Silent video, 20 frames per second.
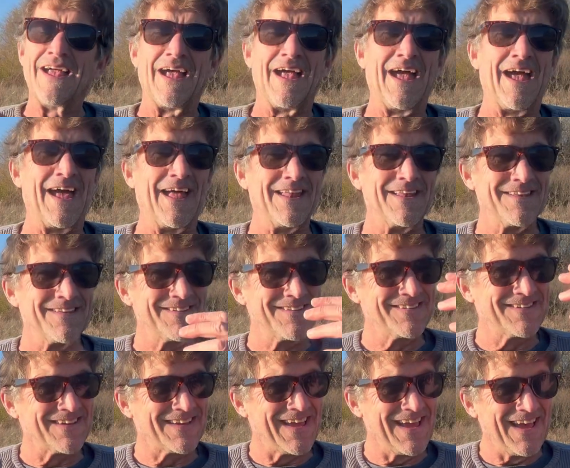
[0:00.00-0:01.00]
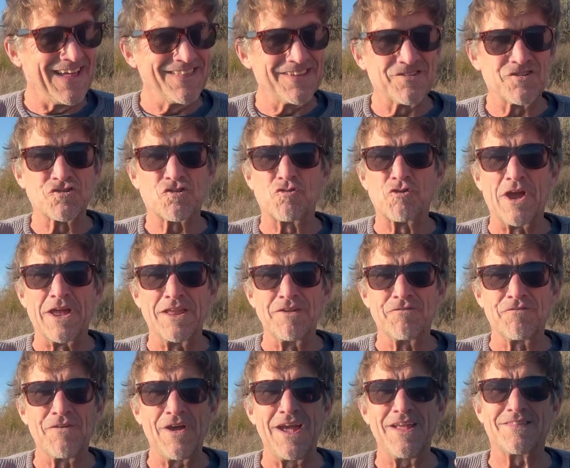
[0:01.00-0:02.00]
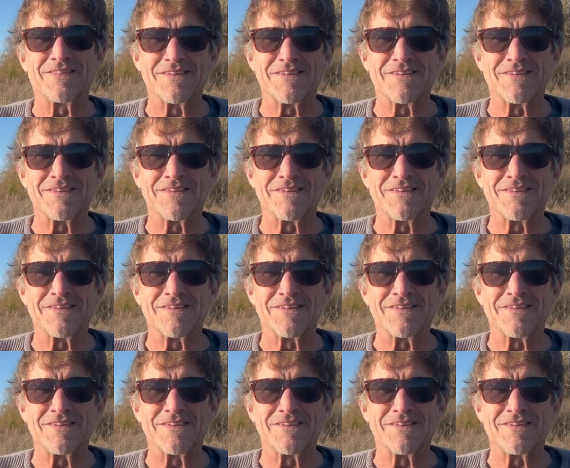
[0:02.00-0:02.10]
And again, this is creating fate.